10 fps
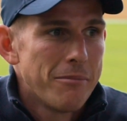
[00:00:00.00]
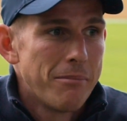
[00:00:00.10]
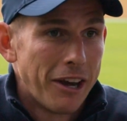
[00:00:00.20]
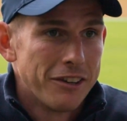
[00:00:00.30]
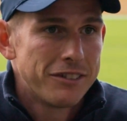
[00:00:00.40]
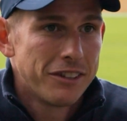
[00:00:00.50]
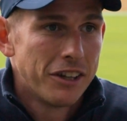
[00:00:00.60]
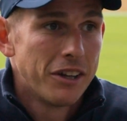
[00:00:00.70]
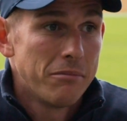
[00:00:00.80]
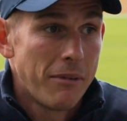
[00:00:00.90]
managed
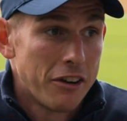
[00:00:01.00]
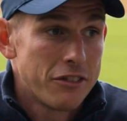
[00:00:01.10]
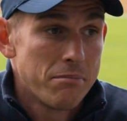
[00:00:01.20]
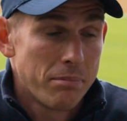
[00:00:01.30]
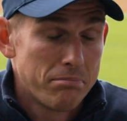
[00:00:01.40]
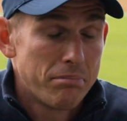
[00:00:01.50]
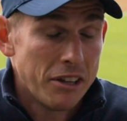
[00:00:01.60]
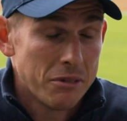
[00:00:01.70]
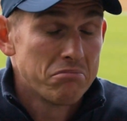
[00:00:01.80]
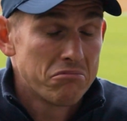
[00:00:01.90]
to
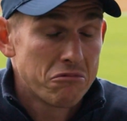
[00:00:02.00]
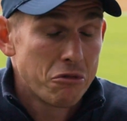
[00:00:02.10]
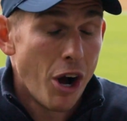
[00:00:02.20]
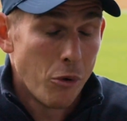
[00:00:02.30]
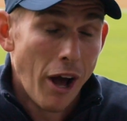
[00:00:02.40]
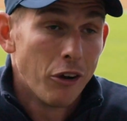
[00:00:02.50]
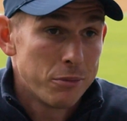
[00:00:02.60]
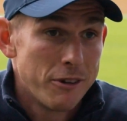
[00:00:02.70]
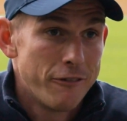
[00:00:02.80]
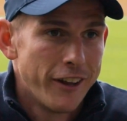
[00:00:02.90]
beat them quite well,
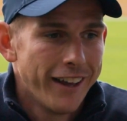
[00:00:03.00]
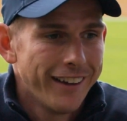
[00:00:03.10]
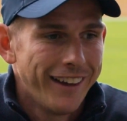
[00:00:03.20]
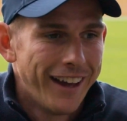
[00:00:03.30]
to be fair.